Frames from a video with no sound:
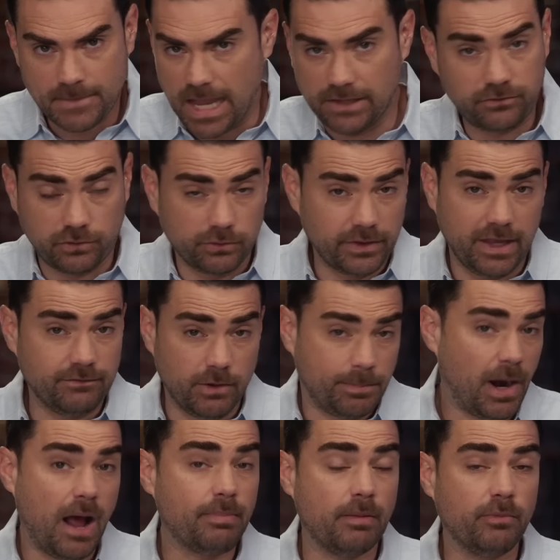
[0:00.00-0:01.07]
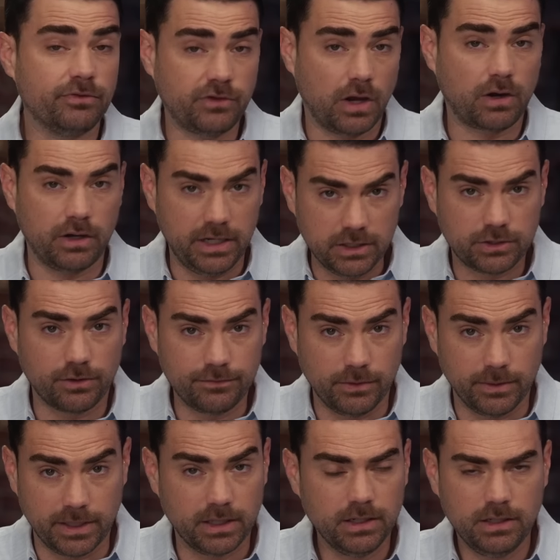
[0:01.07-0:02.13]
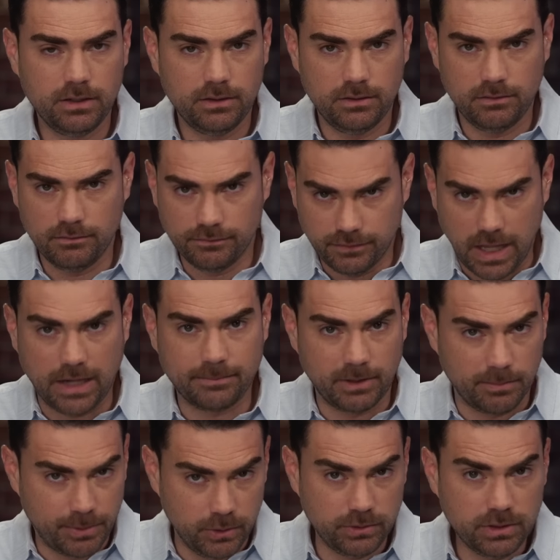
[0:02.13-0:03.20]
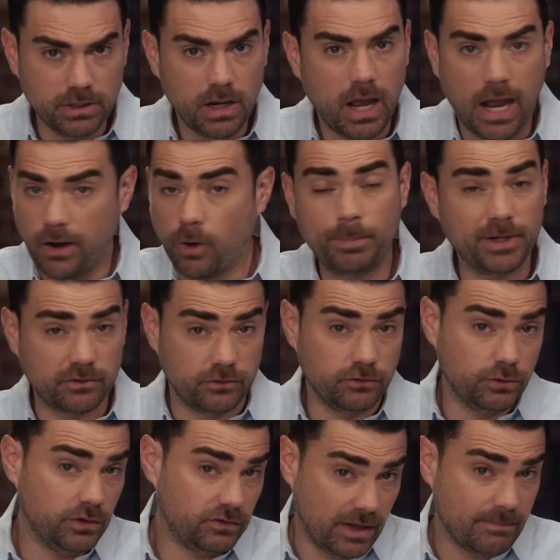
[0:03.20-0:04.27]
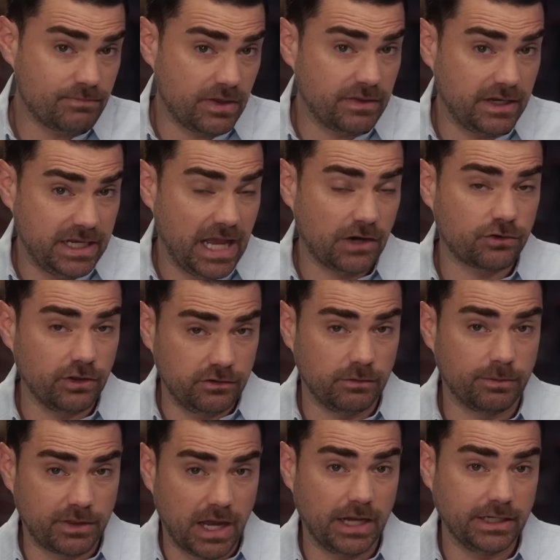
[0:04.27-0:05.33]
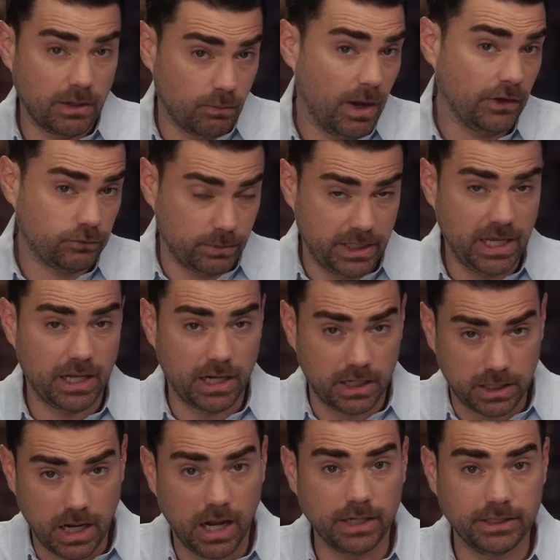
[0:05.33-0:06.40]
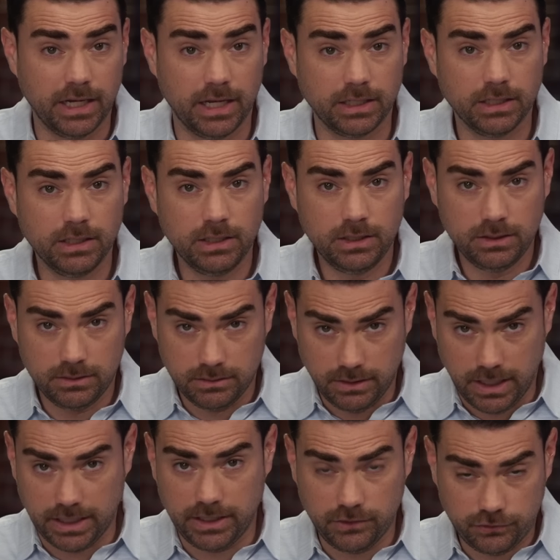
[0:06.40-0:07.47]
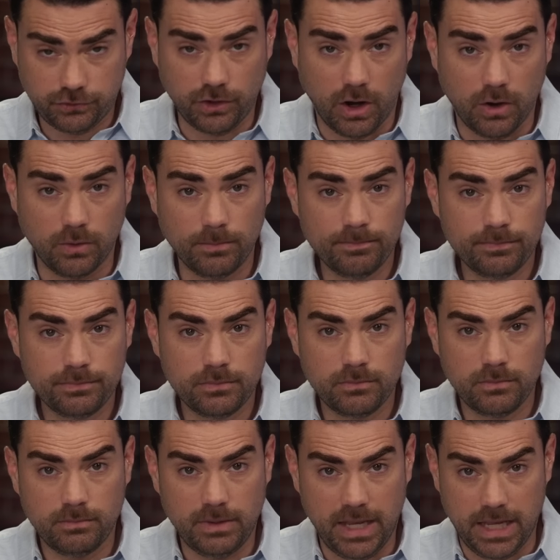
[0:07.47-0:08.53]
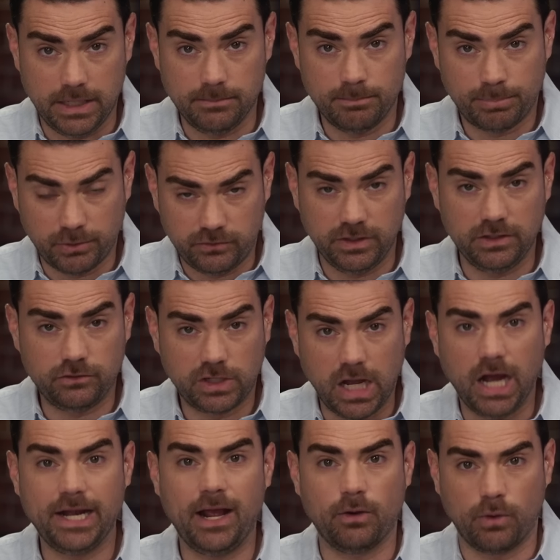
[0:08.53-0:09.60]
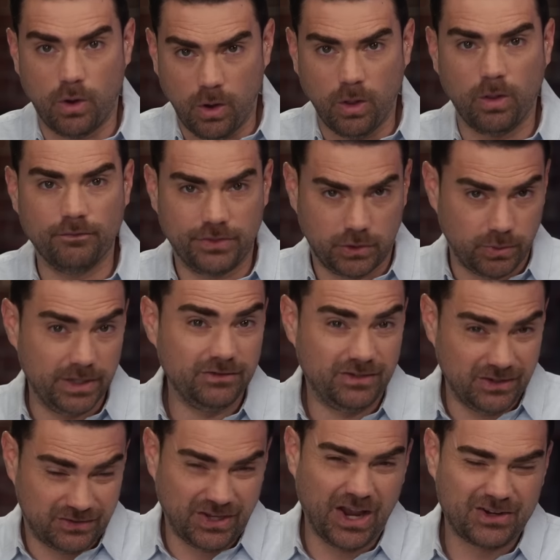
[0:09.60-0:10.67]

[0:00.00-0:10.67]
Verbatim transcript: I certainly have no problem with Tucker interviewing Vladimir Putin. I hope he doesn't do the same thing that he actually did with Kanye West when he had on Kanye on his show and proceeded to cut out all of the craziest